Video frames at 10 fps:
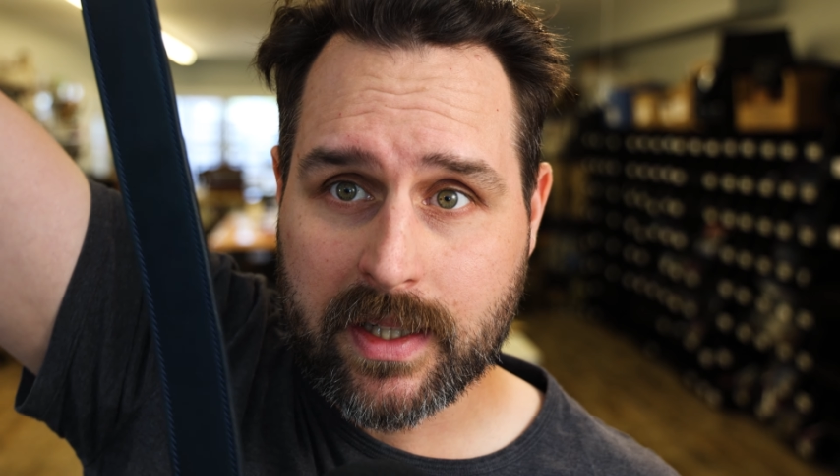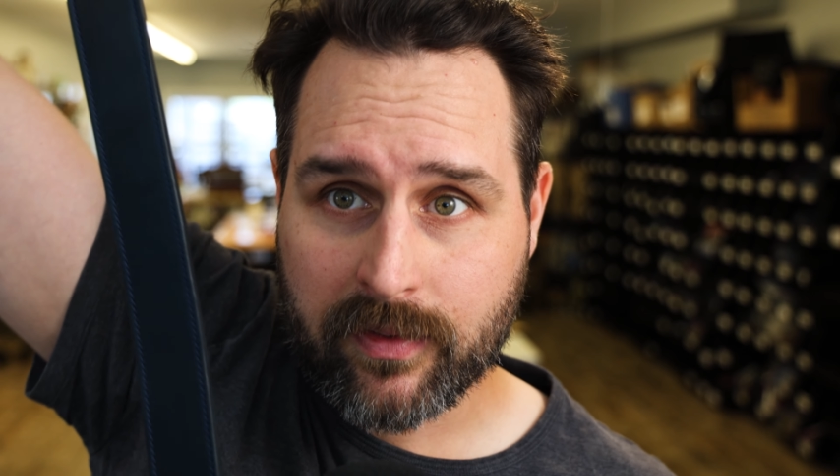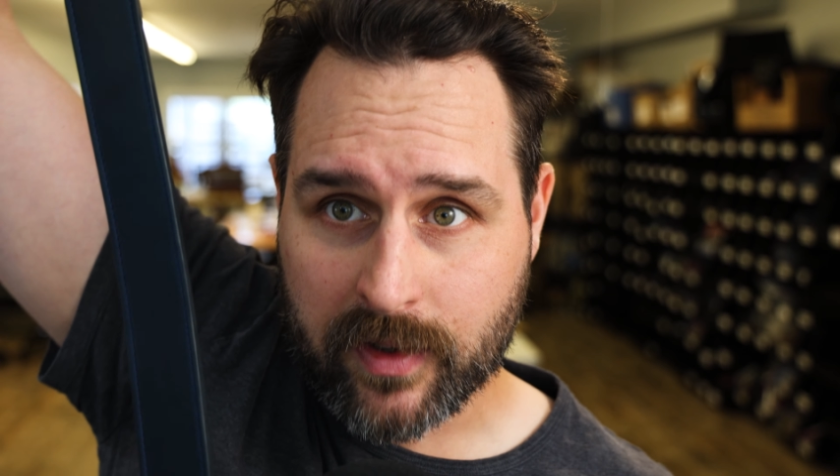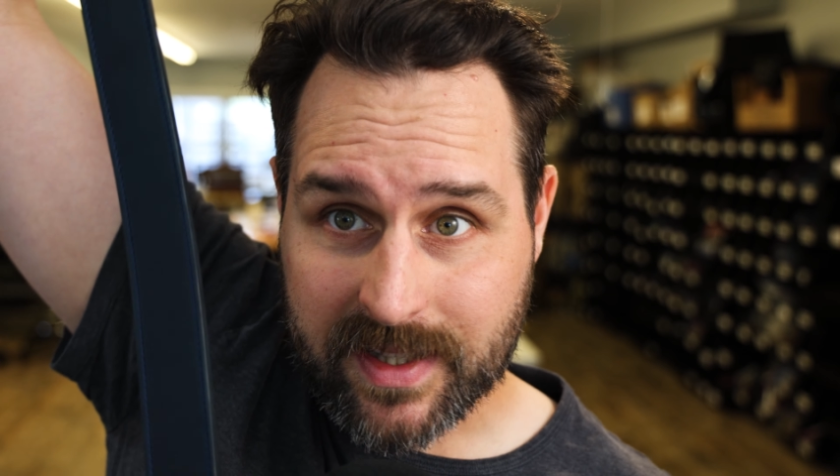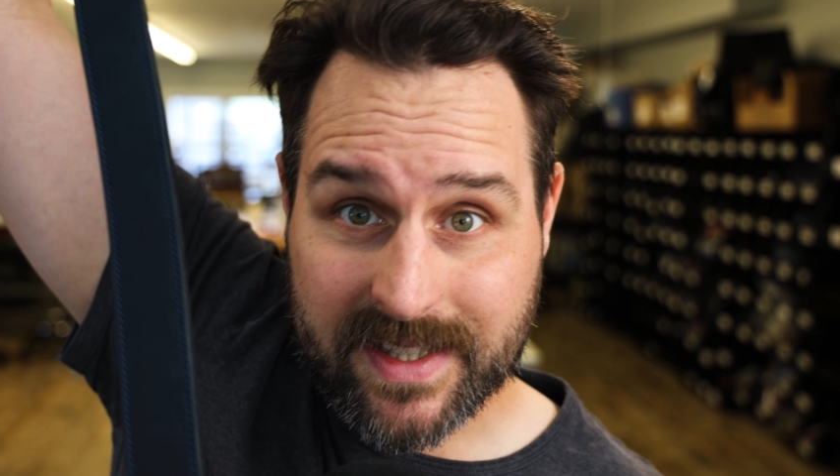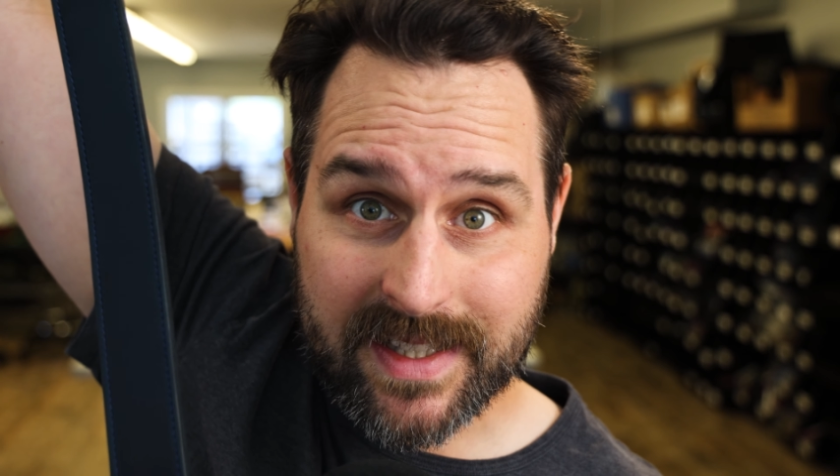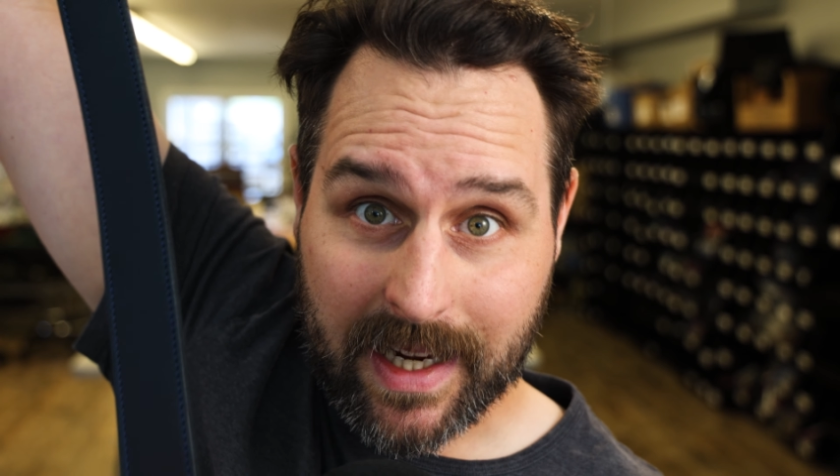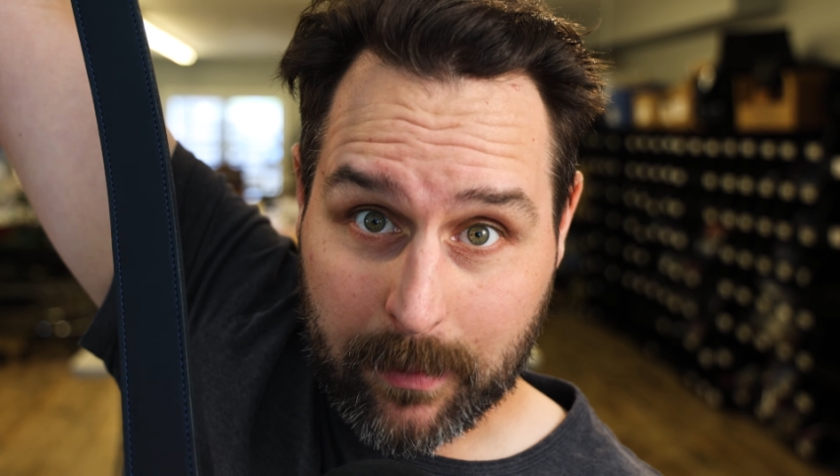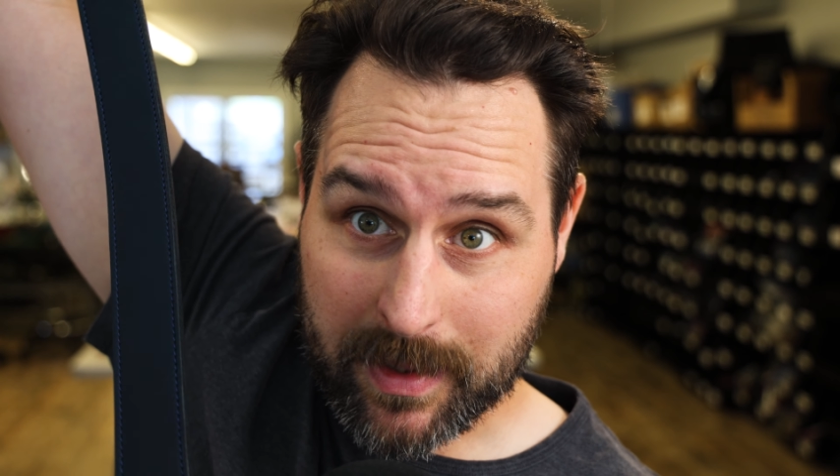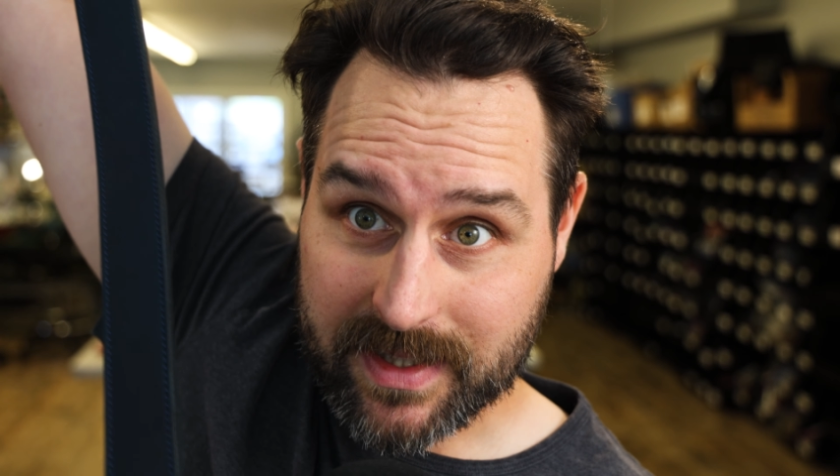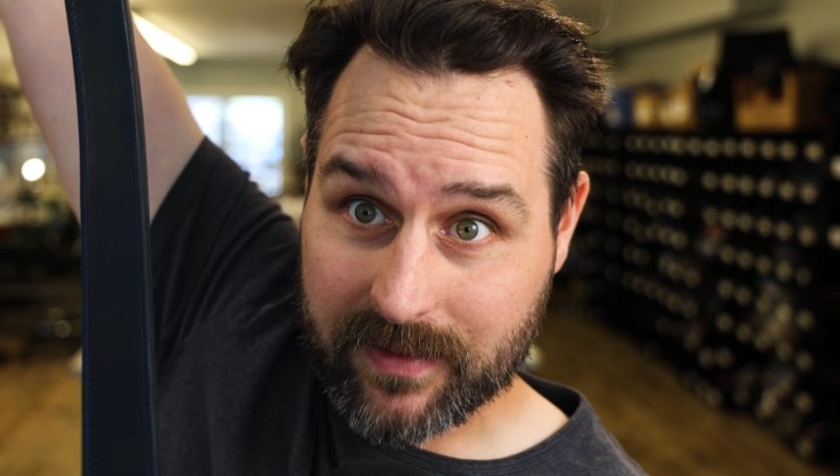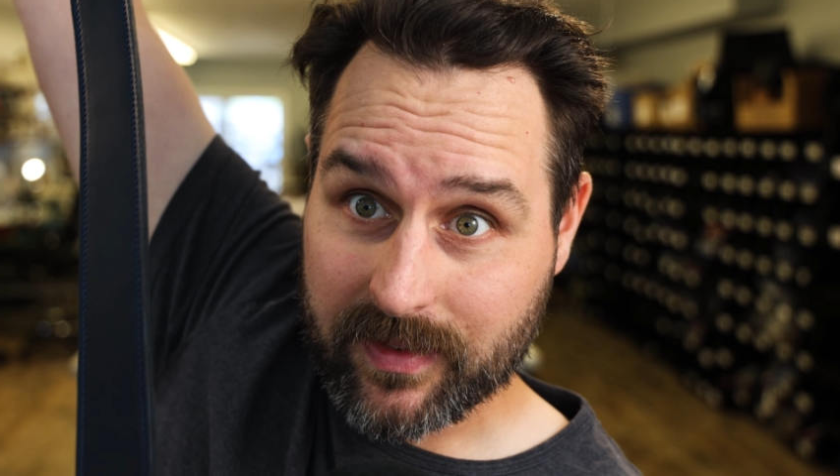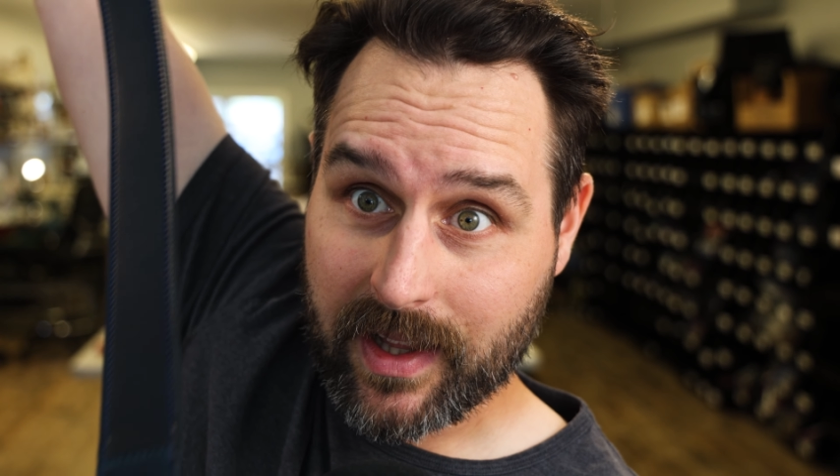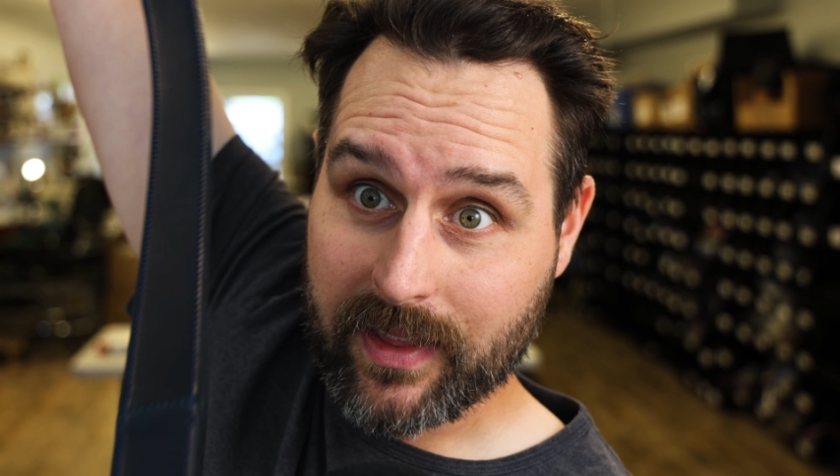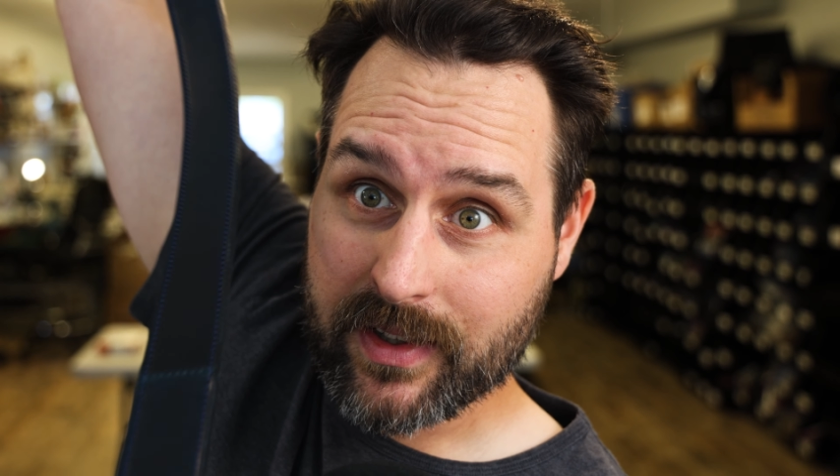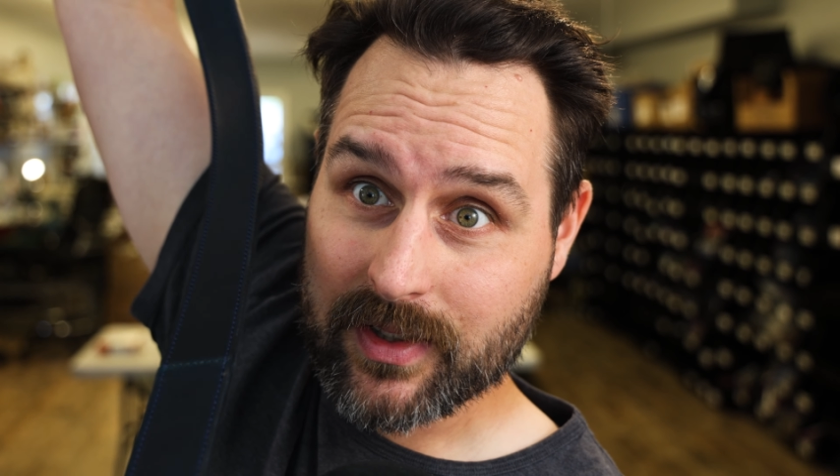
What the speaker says: different segments of leather.